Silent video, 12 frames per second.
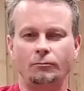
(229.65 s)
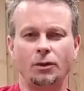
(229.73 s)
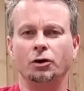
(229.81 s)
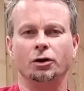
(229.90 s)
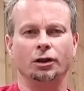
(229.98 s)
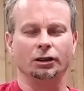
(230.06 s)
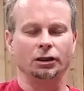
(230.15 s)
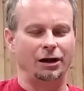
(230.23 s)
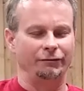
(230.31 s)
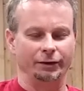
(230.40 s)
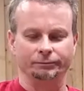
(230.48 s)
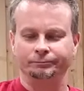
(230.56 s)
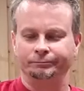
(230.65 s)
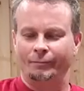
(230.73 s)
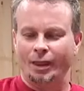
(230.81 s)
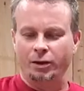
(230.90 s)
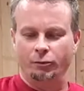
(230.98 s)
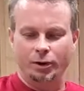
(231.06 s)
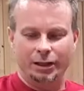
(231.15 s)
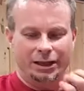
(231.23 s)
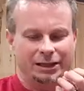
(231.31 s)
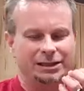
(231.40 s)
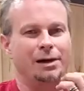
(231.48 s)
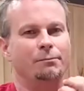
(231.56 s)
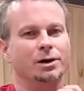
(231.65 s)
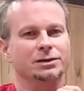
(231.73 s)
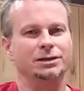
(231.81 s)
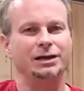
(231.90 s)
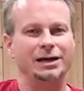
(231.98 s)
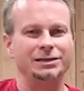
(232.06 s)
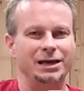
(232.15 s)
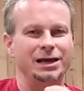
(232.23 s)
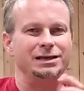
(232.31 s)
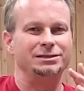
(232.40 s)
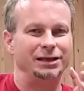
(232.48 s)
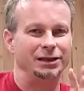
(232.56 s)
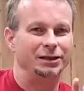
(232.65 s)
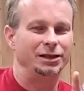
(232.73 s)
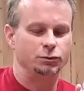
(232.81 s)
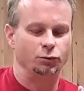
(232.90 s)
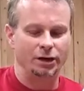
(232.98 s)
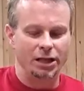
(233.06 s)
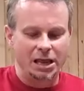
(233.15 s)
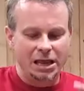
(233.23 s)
You're going to love it. You really get that muscadine taste in this one,